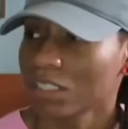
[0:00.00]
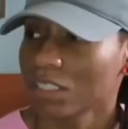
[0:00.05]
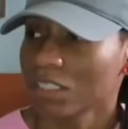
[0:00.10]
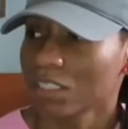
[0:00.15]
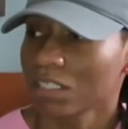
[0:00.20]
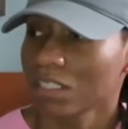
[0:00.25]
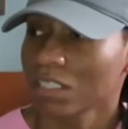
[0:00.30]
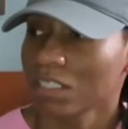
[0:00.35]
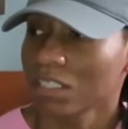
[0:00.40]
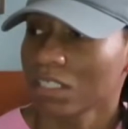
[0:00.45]

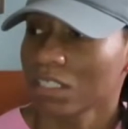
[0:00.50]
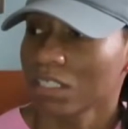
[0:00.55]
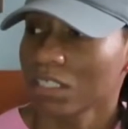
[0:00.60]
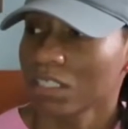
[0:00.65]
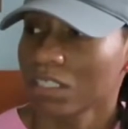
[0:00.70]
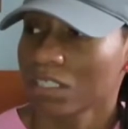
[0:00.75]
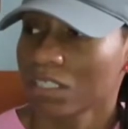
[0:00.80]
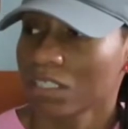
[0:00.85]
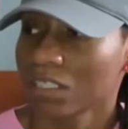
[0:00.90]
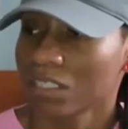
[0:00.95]

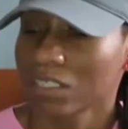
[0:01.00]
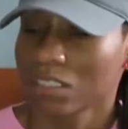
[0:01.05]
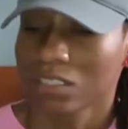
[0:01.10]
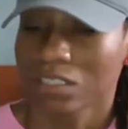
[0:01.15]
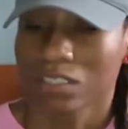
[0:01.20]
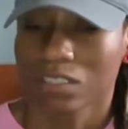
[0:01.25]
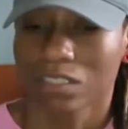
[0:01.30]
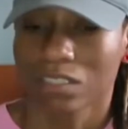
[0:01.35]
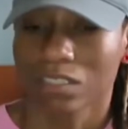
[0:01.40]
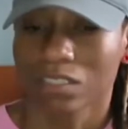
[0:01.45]

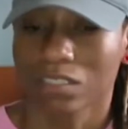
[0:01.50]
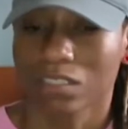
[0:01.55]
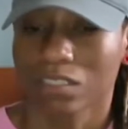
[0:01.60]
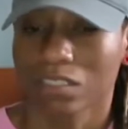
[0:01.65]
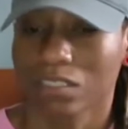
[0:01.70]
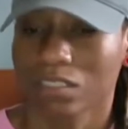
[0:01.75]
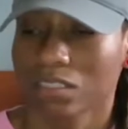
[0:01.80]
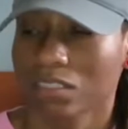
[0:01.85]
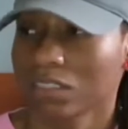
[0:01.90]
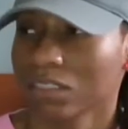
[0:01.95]

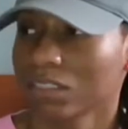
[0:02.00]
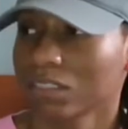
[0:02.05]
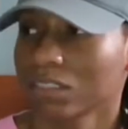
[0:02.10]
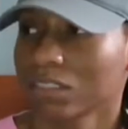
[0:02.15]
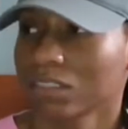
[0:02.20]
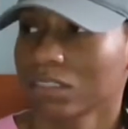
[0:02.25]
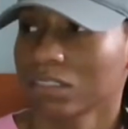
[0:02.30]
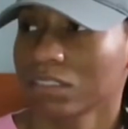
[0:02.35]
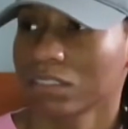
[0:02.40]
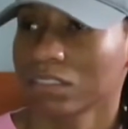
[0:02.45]

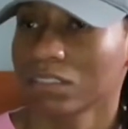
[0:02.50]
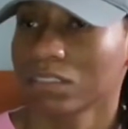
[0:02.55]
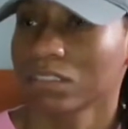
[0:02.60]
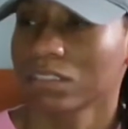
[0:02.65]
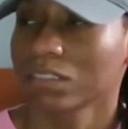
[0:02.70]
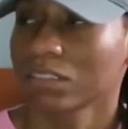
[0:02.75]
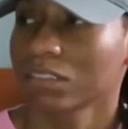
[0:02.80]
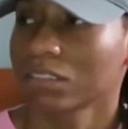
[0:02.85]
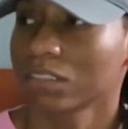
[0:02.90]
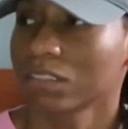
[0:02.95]

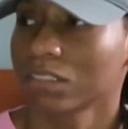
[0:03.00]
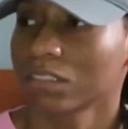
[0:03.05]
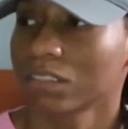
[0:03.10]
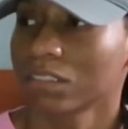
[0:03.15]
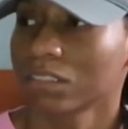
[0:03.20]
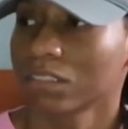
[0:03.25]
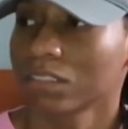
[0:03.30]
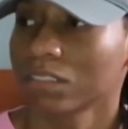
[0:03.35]
(not speaking)